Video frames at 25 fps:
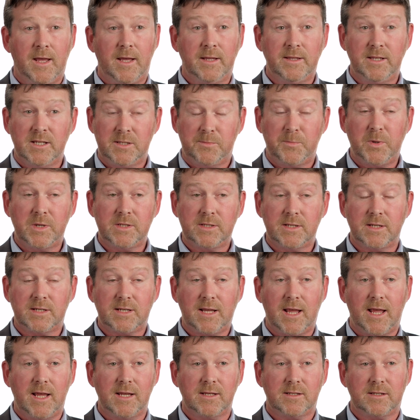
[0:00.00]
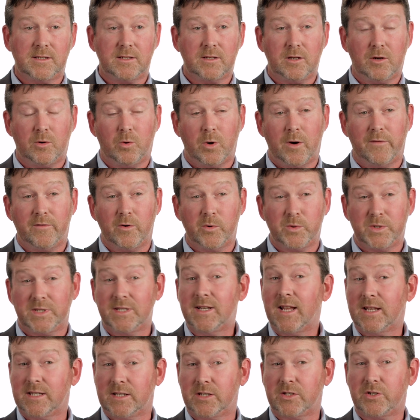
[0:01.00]
In this business case, however, it was
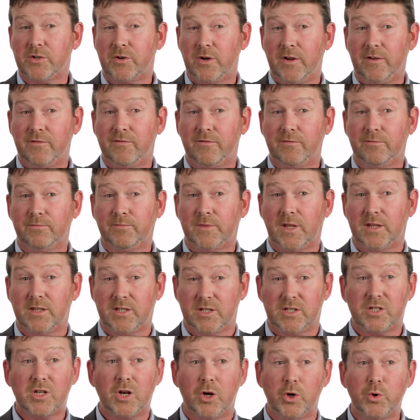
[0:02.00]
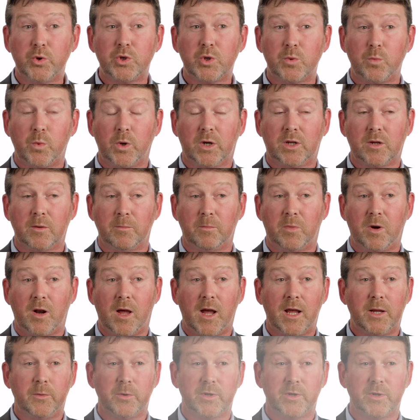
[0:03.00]
necessary that the solution would comply